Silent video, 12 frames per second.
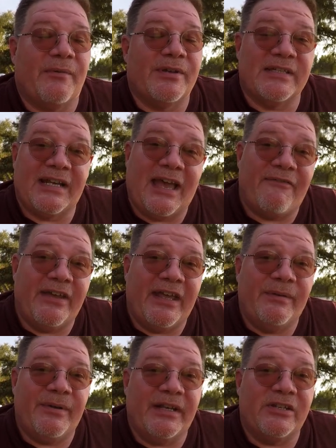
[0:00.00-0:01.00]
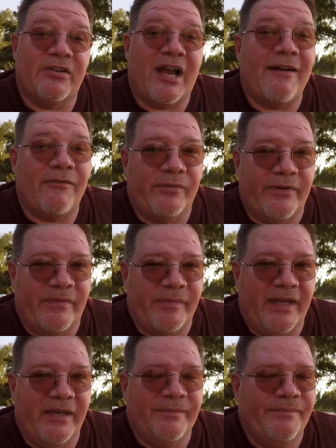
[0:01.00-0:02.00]
wasn't having anybody travel with
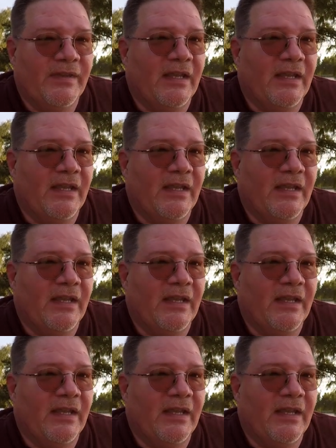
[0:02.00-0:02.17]
me.